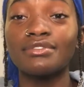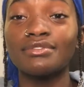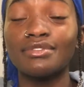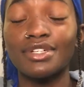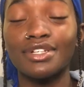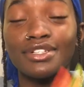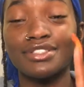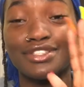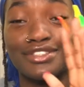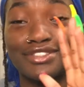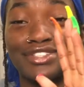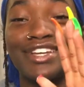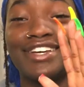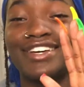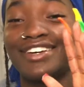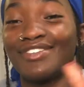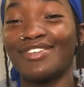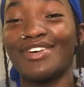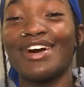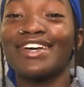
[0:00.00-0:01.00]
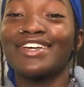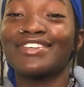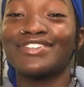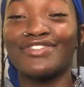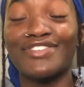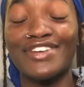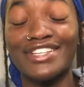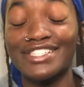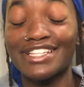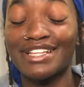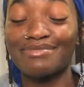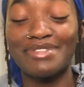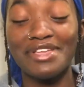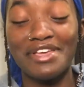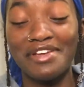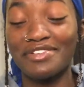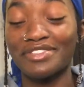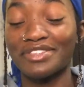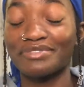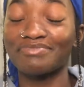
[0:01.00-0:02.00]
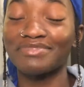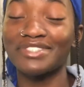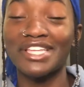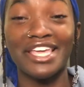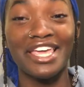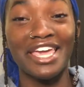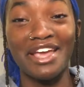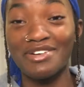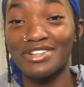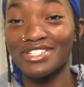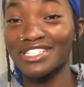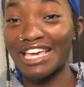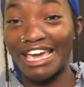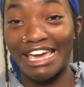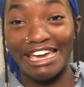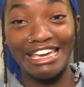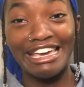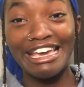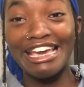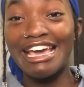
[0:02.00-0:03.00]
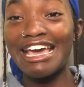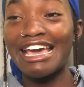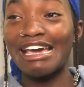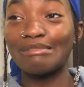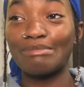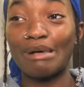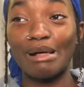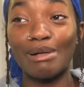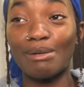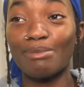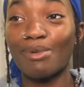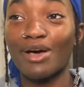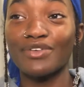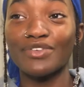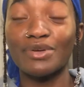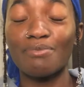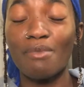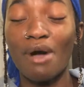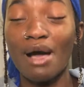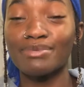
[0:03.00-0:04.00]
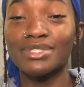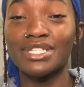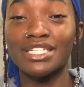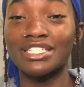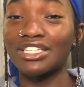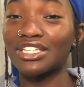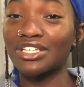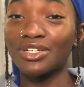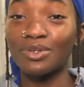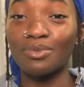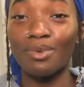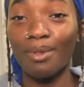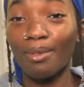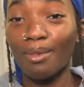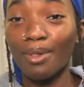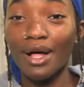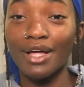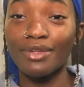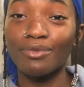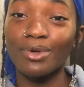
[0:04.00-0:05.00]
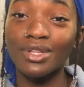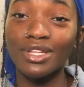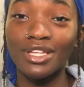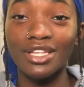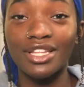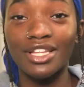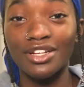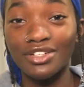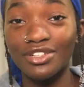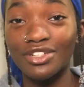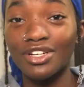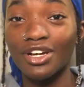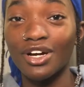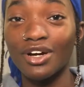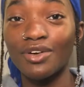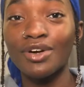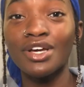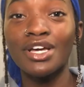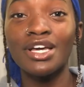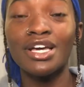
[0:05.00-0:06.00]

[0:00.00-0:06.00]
Well, if your friend's name's Karen, then say Karen's gay, blah blah blah. Your mom says ew, blah blah blah. Well, then there you go.